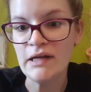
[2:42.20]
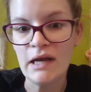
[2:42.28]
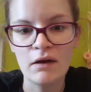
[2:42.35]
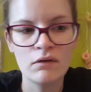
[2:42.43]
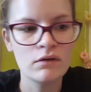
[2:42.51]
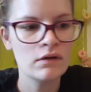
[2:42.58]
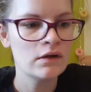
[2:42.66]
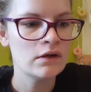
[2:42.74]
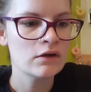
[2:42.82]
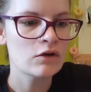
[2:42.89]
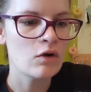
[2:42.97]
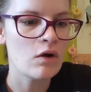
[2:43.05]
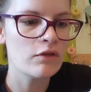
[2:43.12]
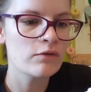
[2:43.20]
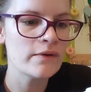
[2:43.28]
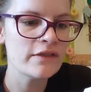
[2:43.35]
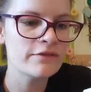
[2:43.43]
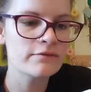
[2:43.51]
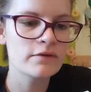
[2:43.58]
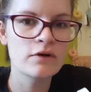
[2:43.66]
find out. Go all the
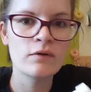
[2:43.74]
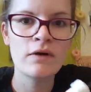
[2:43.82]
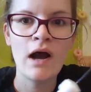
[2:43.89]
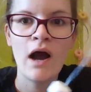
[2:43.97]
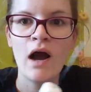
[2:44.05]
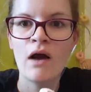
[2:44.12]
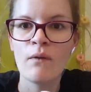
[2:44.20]
way through.